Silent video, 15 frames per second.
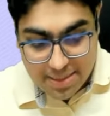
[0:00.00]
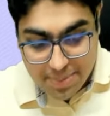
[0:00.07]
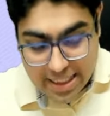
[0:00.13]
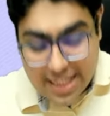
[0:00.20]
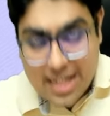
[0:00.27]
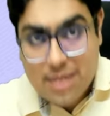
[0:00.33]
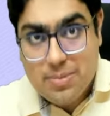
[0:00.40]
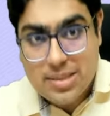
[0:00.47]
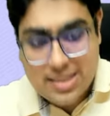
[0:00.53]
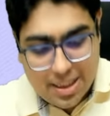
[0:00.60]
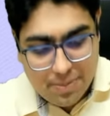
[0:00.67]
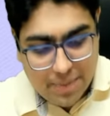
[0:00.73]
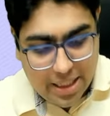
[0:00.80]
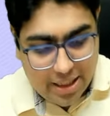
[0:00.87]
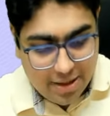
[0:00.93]
material
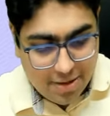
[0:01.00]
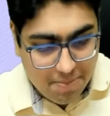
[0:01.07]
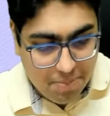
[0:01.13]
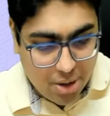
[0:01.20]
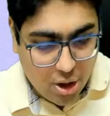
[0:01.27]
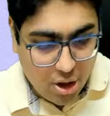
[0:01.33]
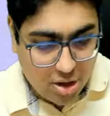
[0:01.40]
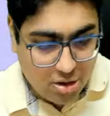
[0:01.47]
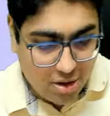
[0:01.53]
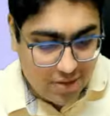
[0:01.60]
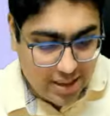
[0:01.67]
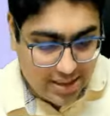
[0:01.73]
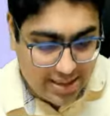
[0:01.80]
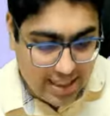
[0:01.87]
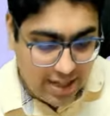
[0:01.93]
misstatement because of
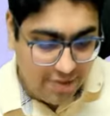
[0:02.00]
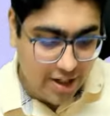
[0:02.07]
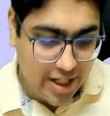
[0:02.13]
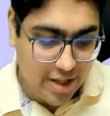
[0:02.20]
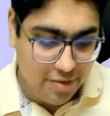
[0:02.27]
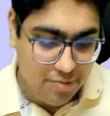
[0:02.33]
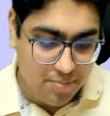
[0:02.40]
this FRF.